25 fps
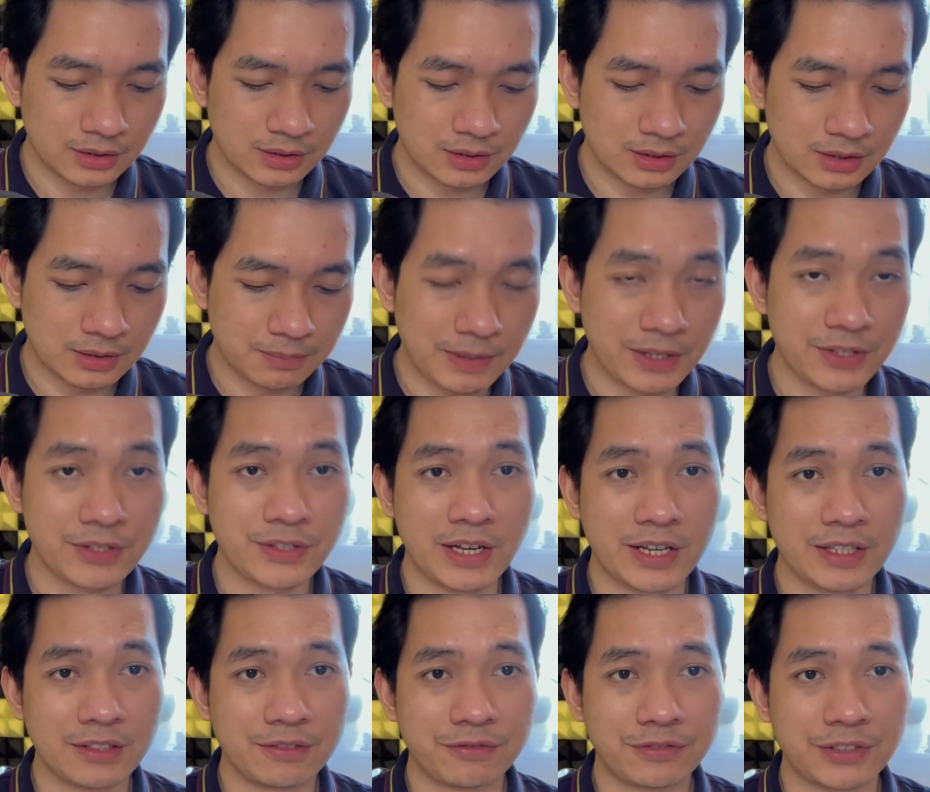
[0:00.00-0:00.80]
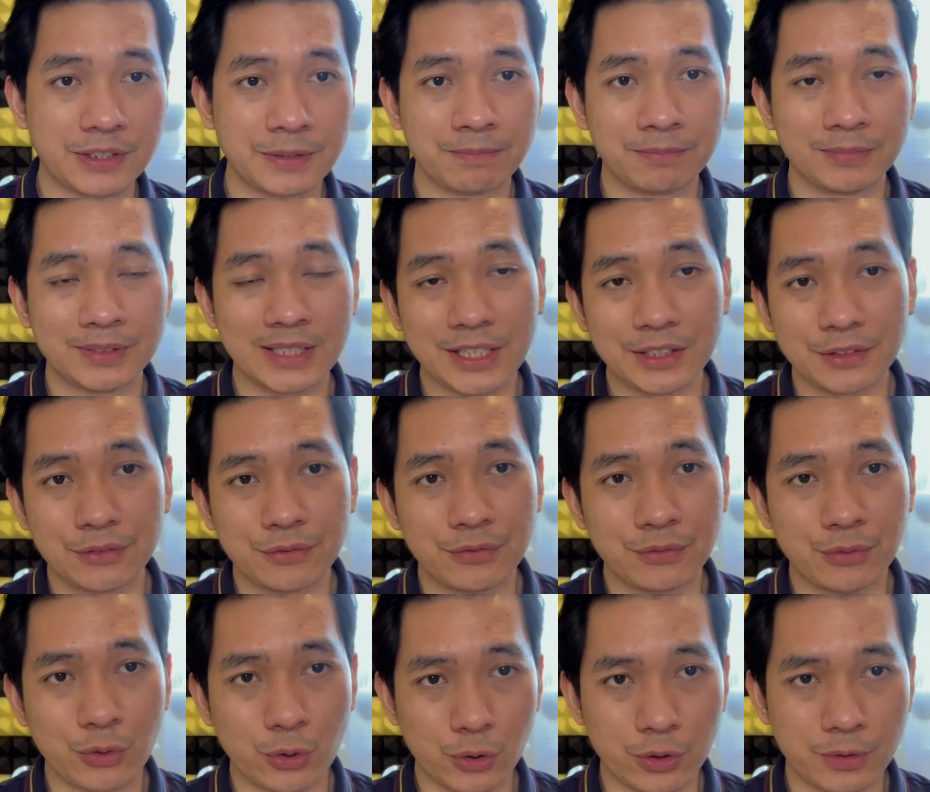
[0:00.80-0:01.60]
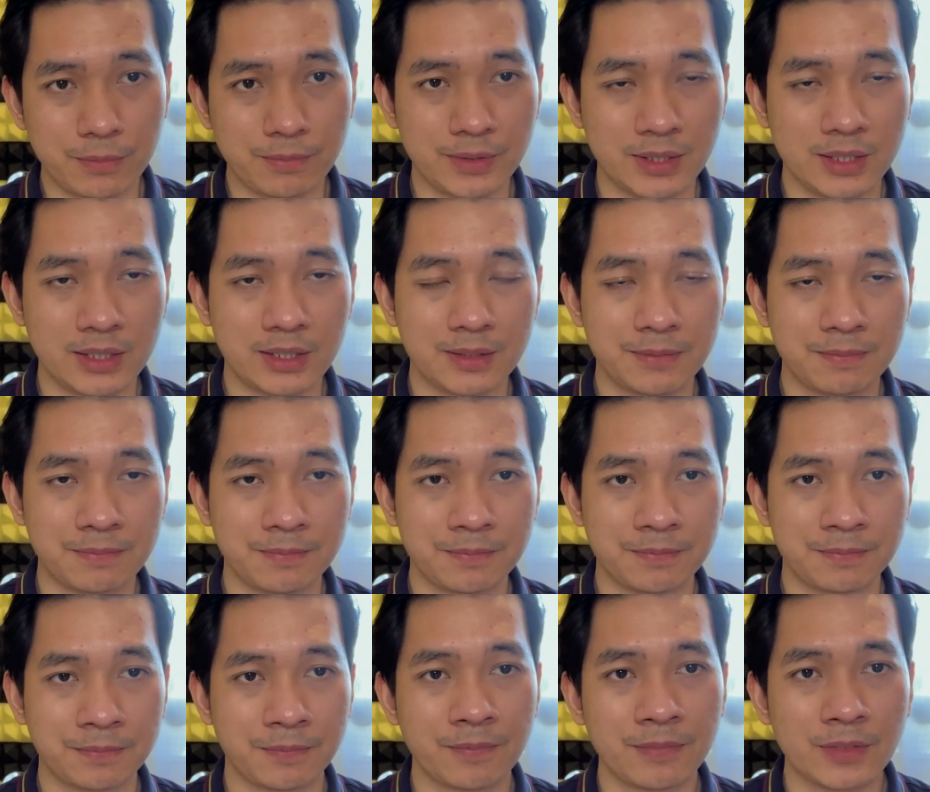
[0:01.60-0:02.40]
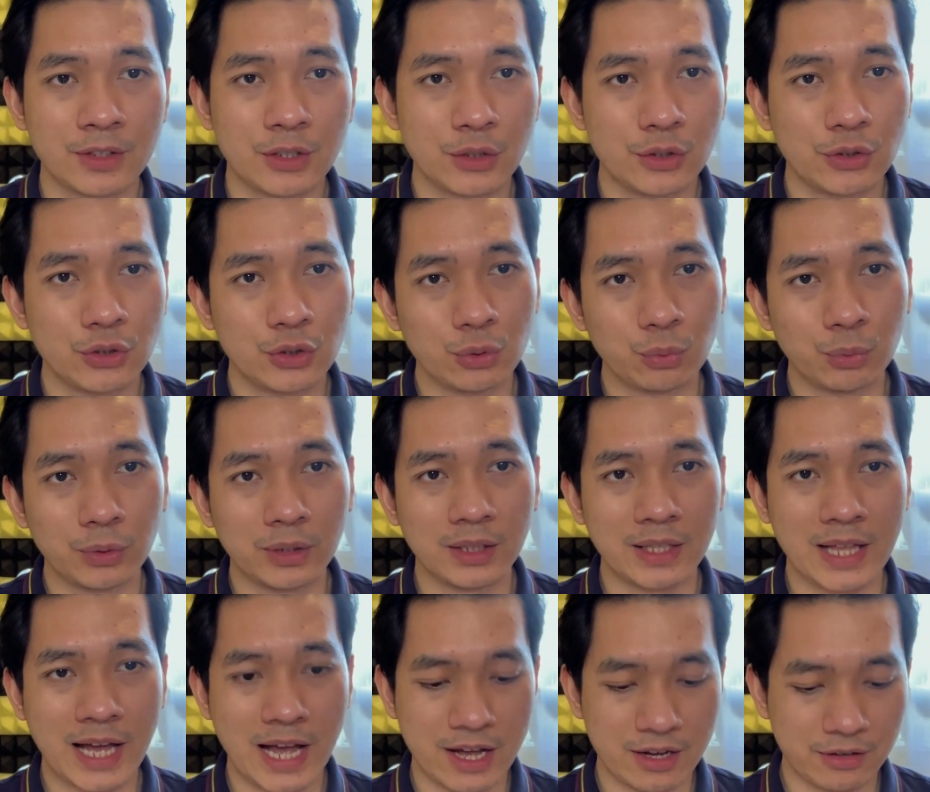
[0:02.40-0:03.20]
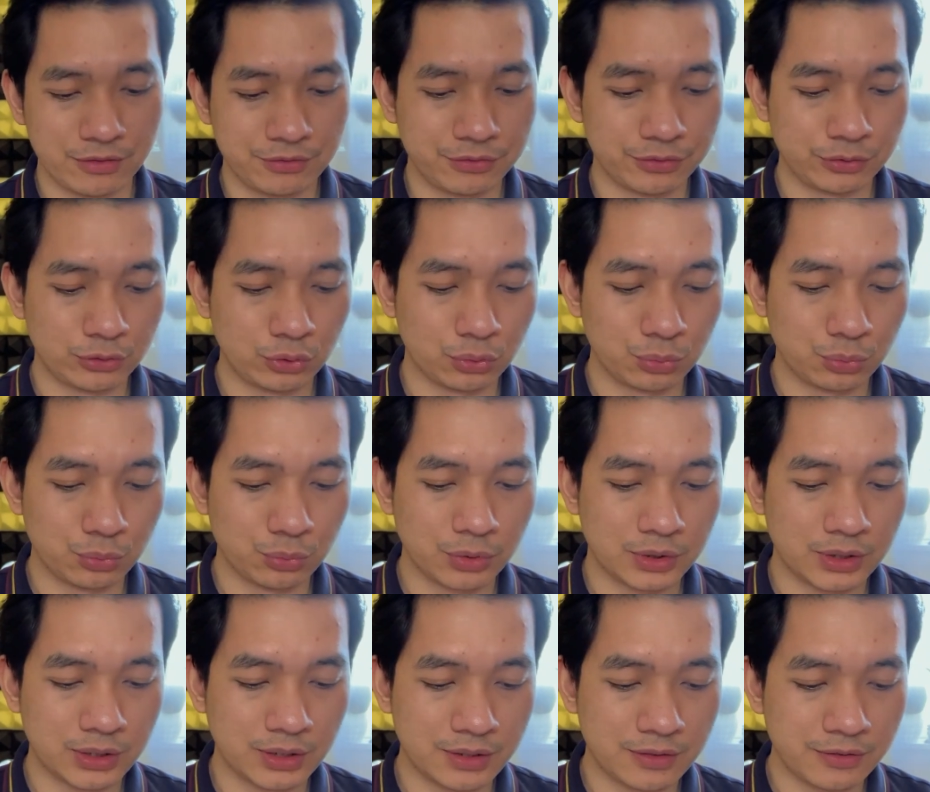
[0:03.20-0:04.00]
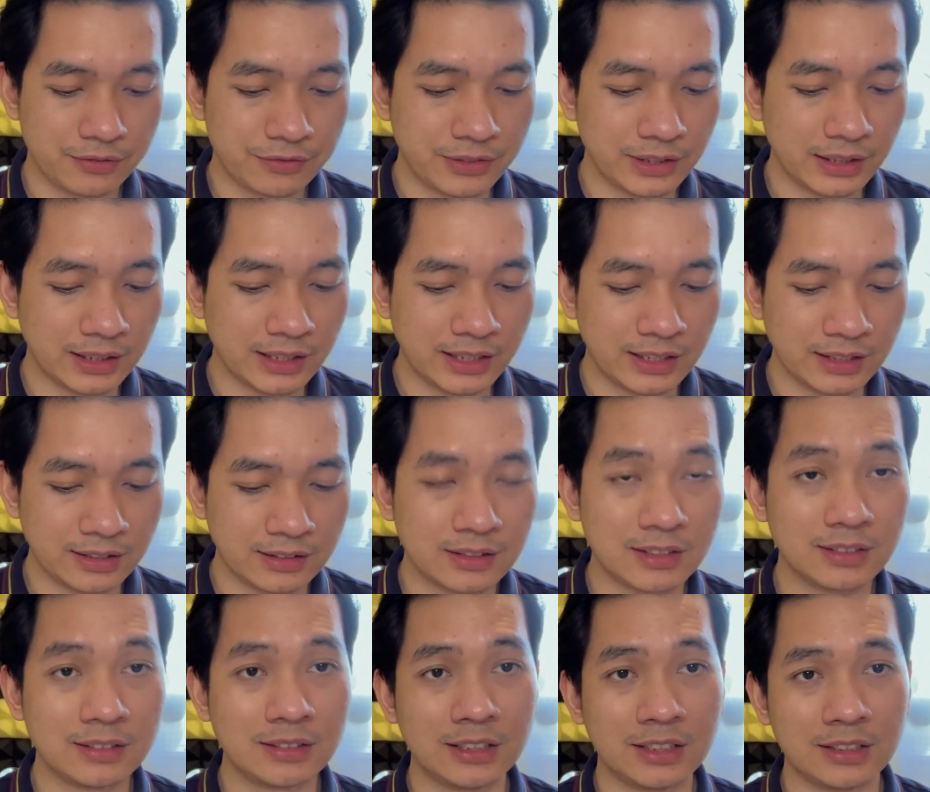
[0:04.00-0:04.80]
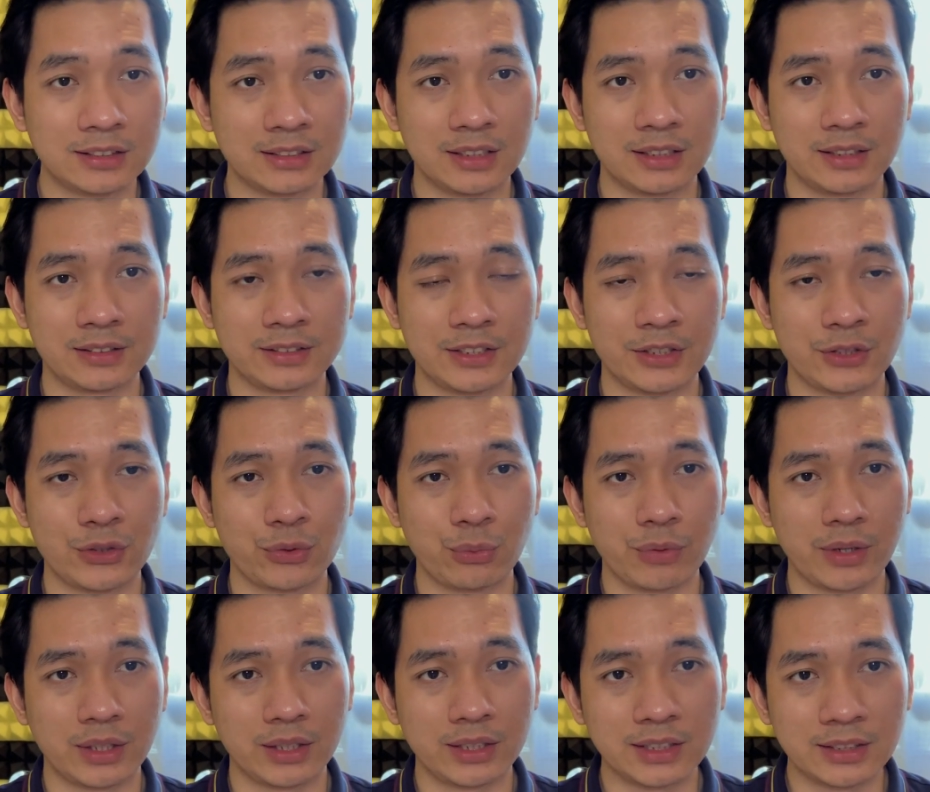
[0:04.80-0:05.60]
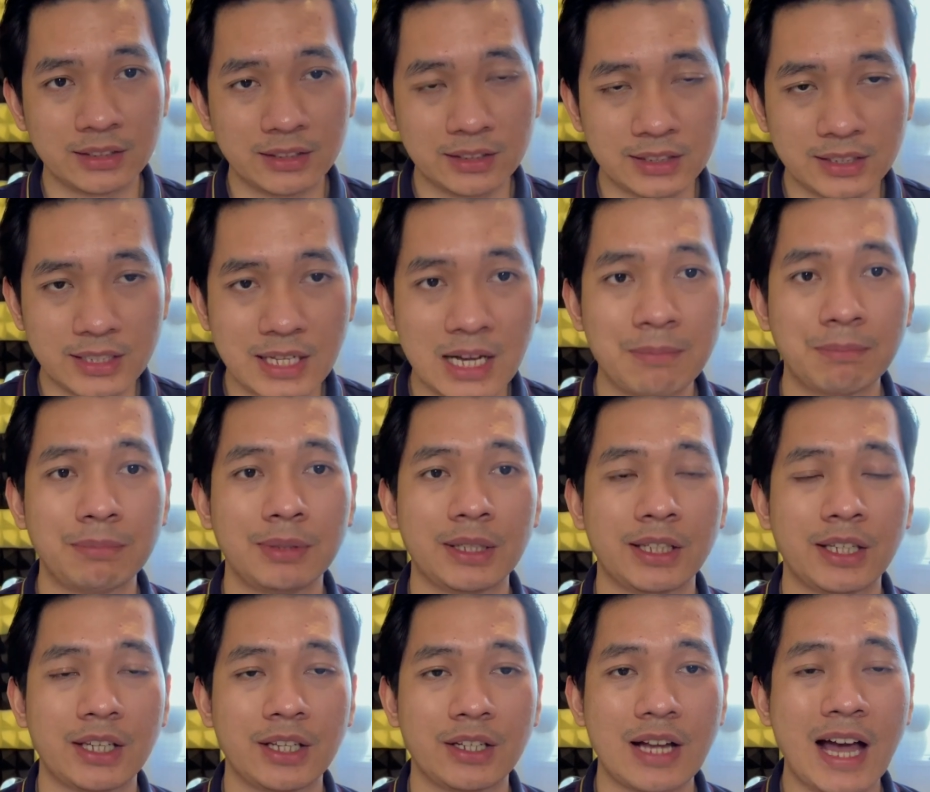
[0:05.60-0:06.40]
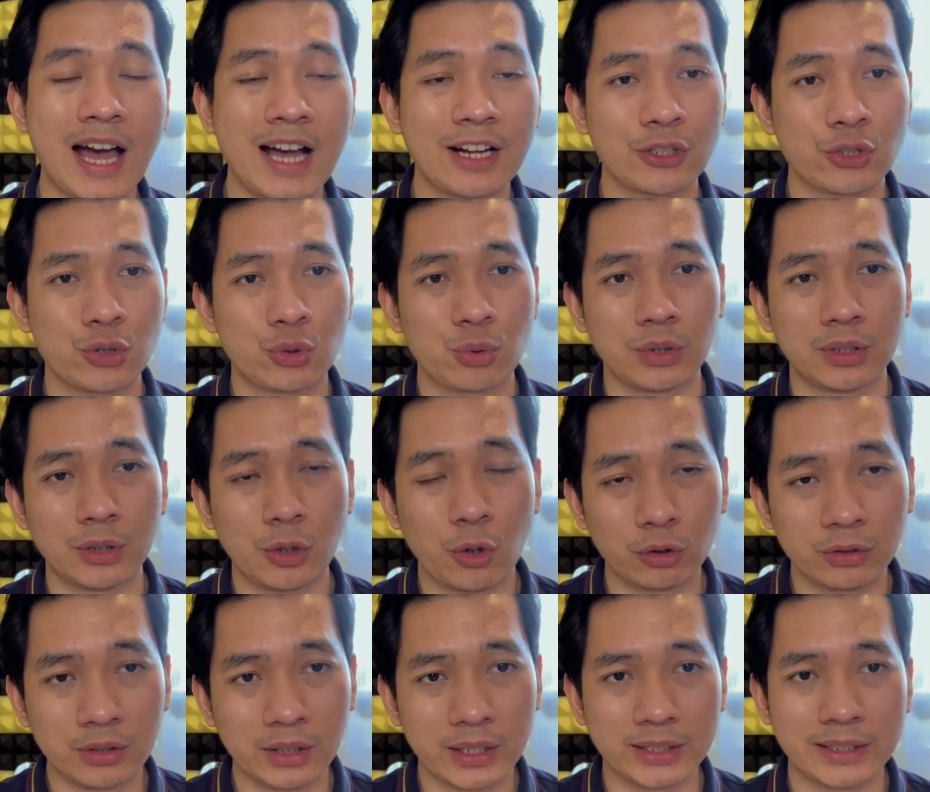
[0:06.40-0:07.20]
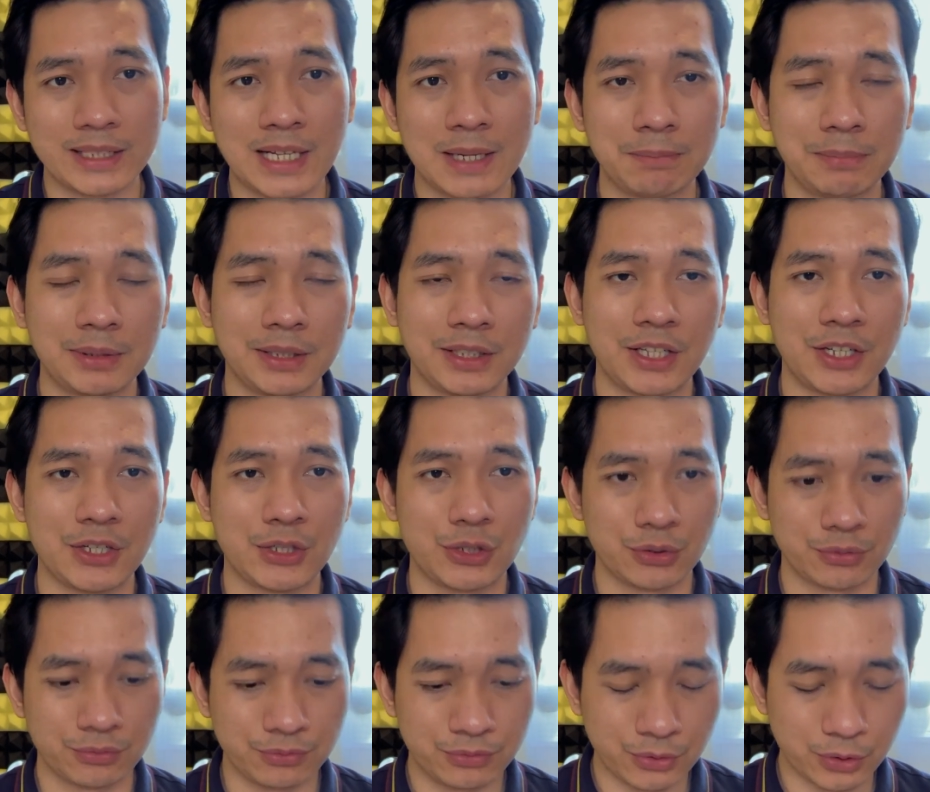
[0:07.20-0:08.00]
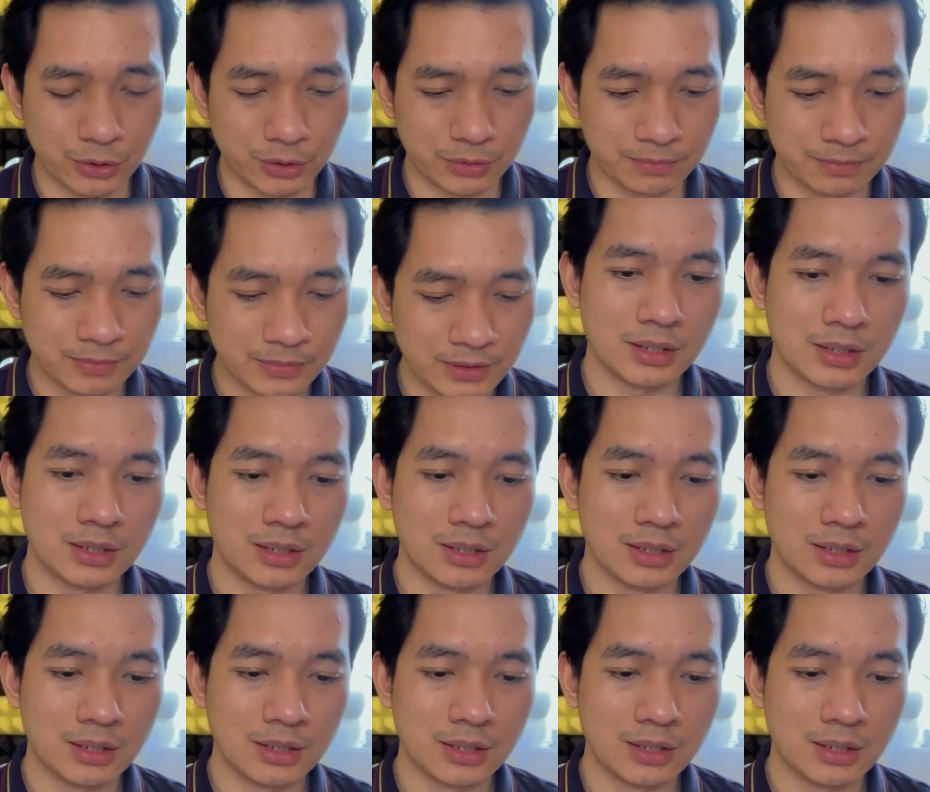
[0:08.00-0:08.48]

aside from that form, you will have to fill in the details as well in the actual online application form.